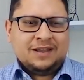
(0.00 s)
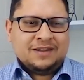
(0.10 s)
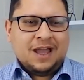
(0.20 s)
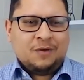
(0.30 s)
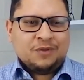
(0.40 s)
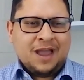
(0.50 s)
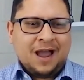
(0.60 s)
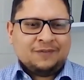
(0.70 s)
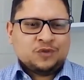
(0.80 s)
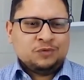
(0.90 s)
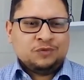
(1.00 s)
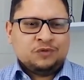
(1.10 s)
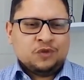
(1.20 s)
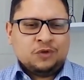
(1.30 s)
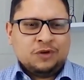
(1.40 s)
and now they have to
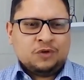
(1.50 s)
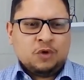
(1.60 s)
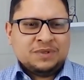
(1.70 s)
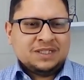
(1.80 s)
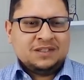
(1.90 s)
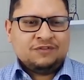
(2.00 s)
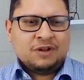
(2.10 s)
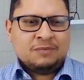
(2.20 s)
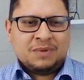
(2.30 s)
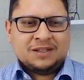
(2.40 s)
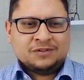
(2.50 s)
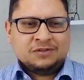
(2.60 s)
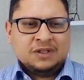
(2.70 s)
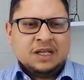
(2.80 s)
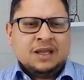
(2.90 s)
follow a complete different path.
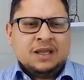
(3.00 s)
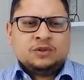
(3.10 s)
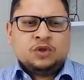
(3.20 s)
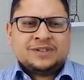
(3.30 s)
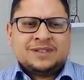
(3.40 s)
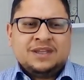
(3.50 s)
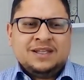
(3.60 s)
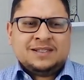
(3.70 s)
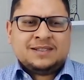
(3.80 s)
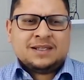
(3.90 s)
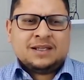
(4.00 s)
So does this